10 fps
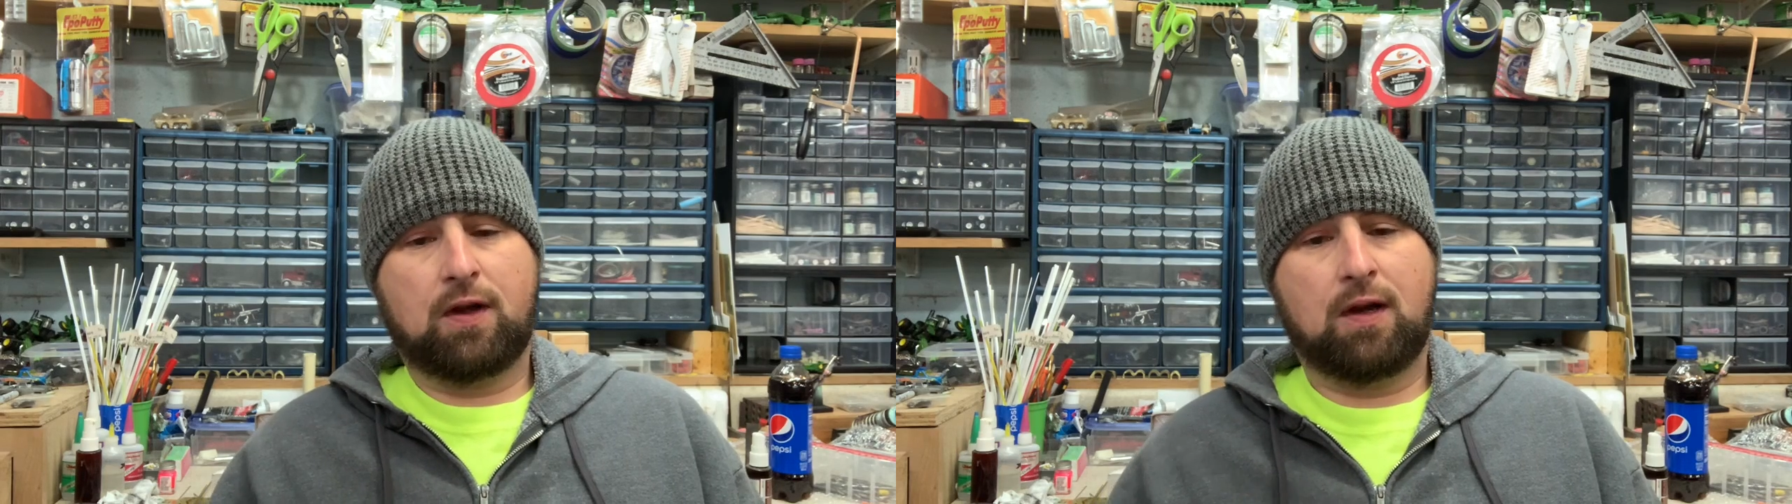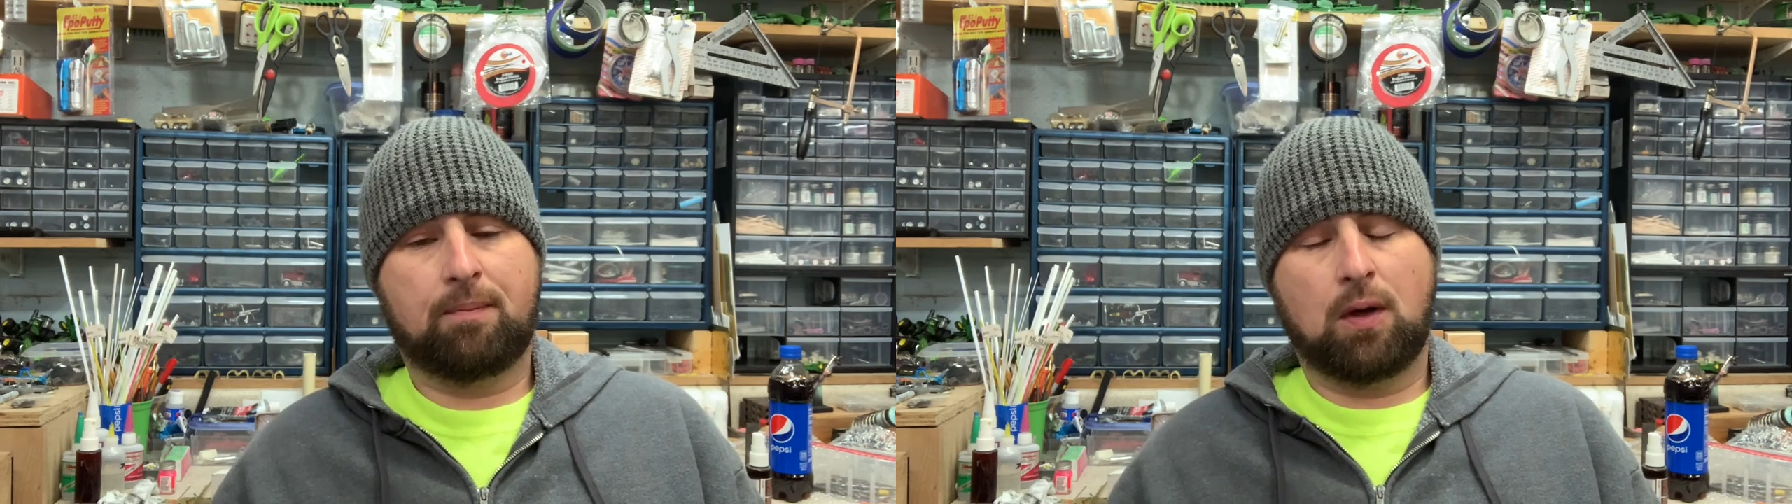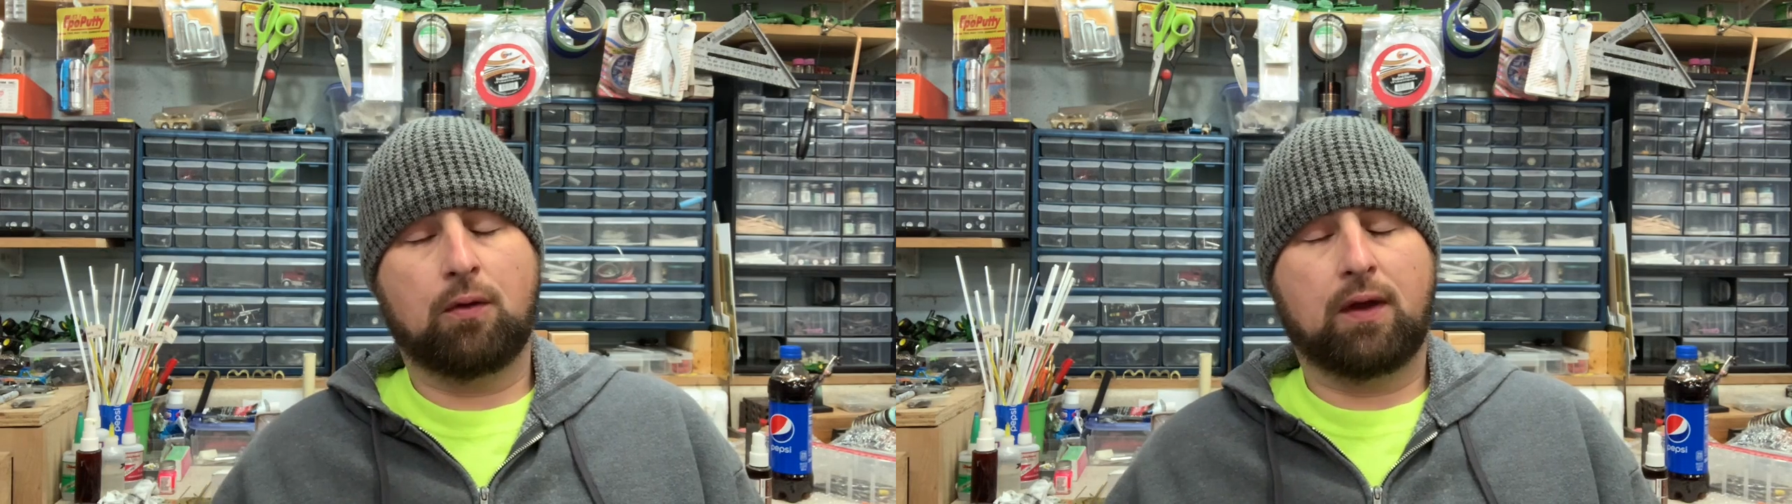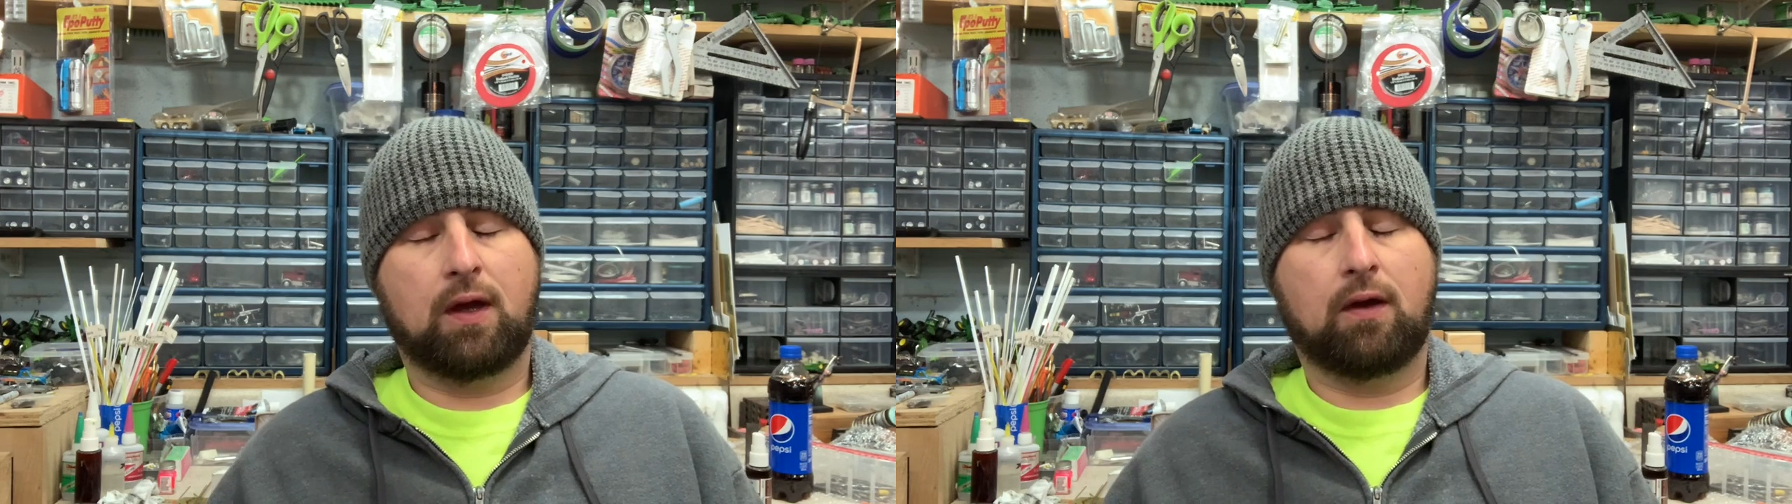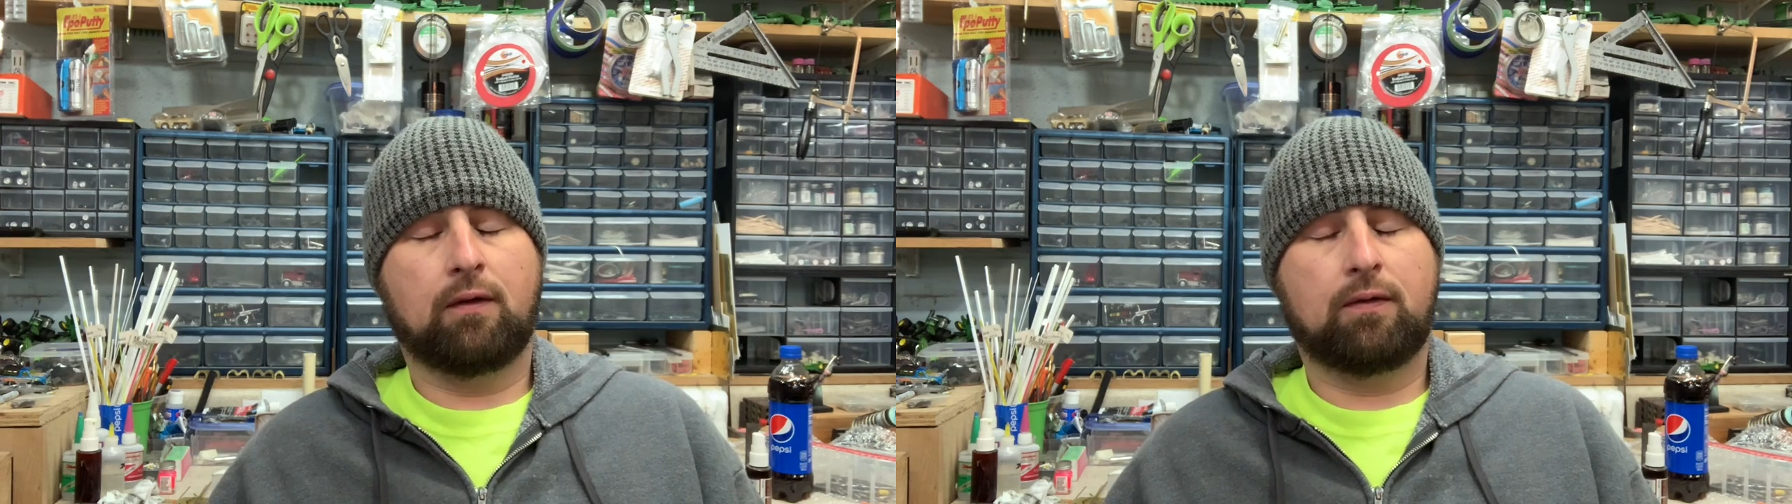I both
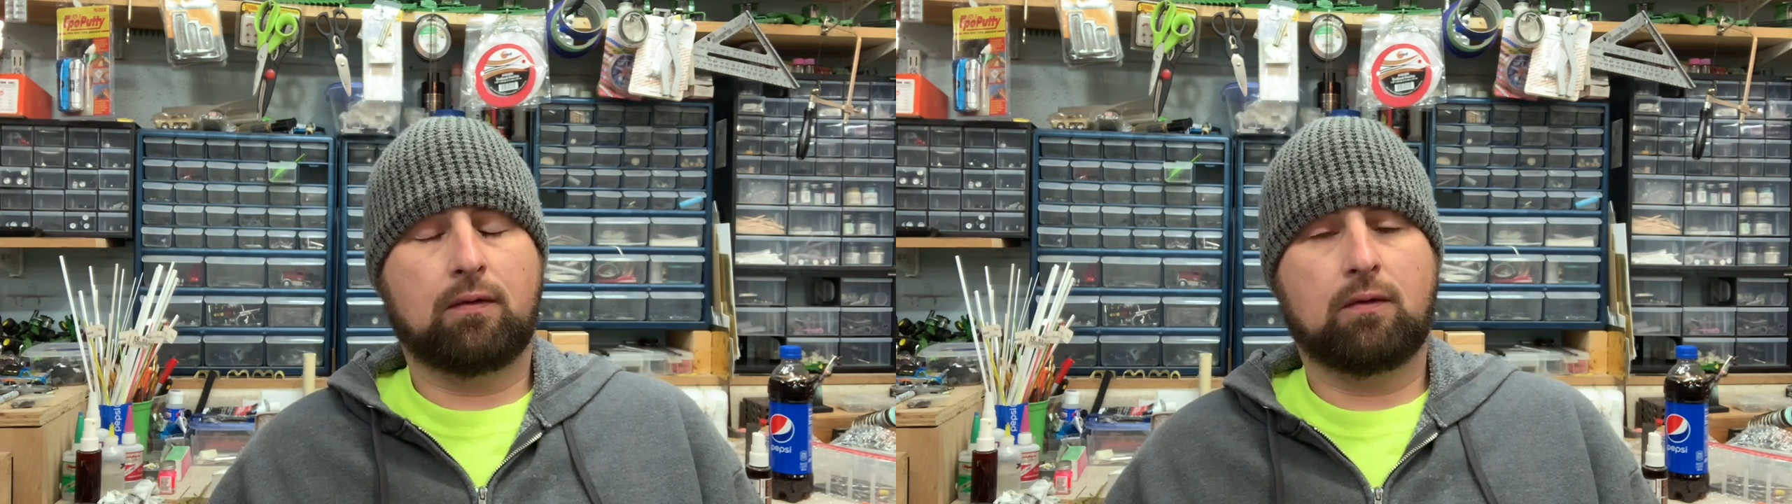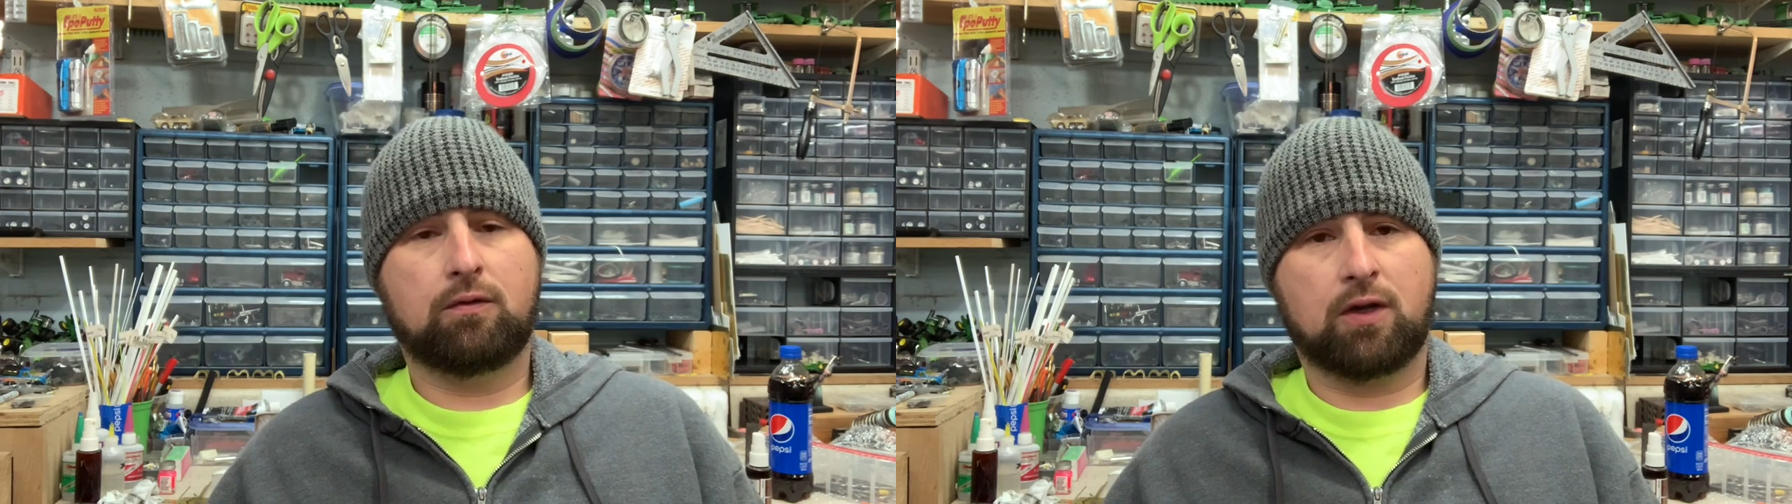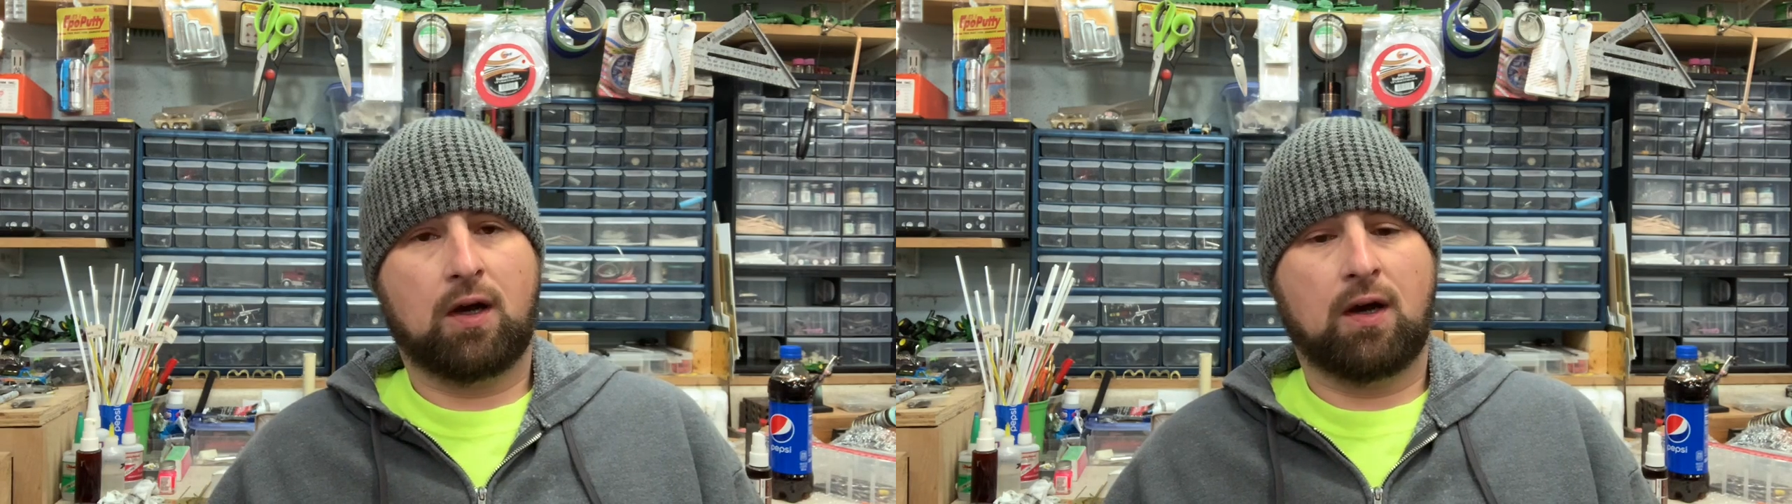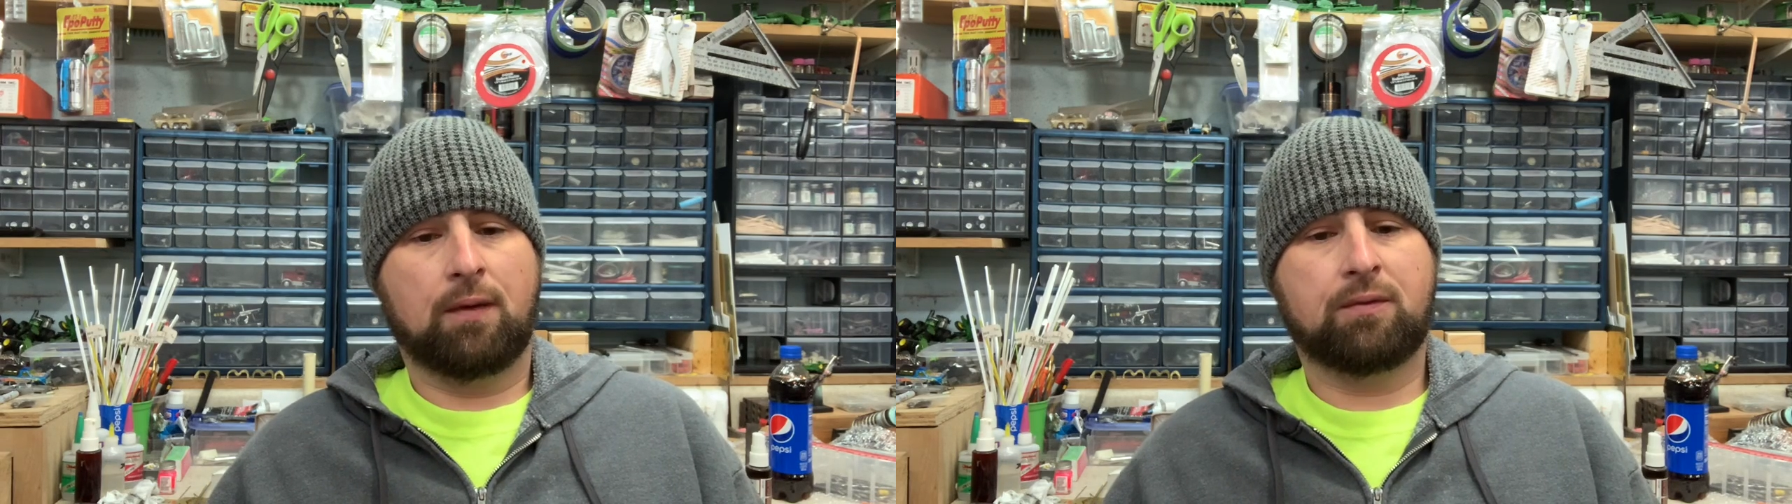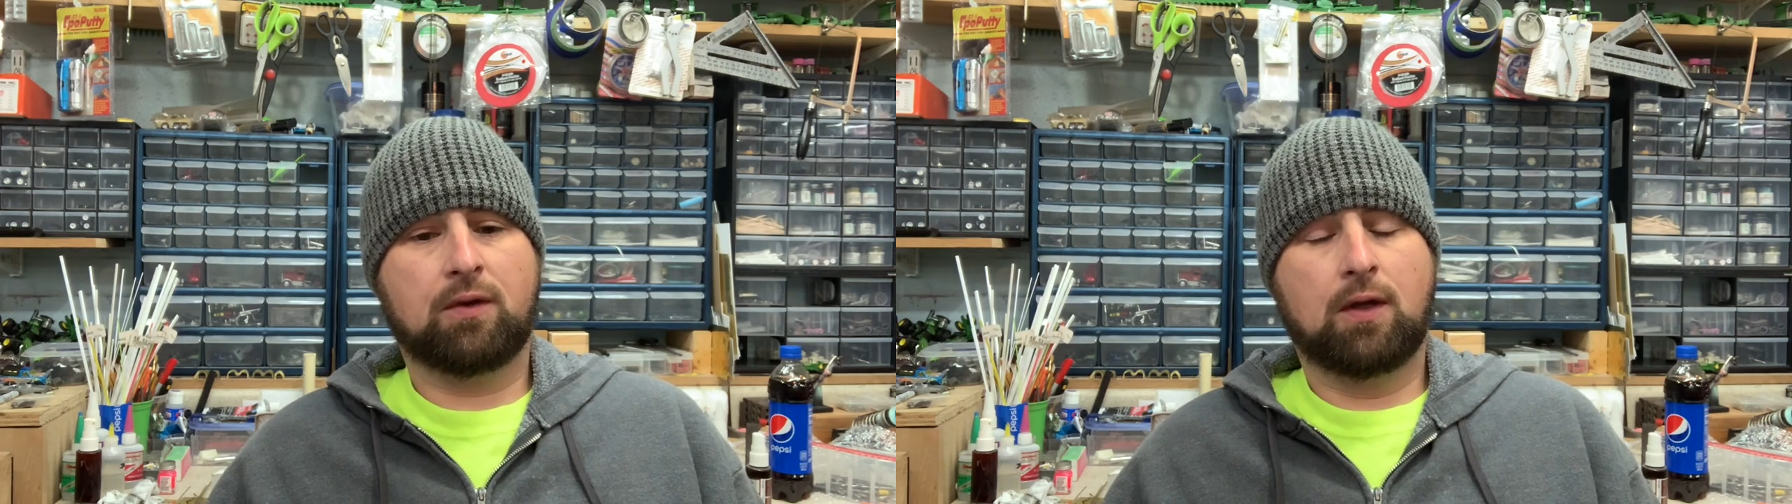have jobs,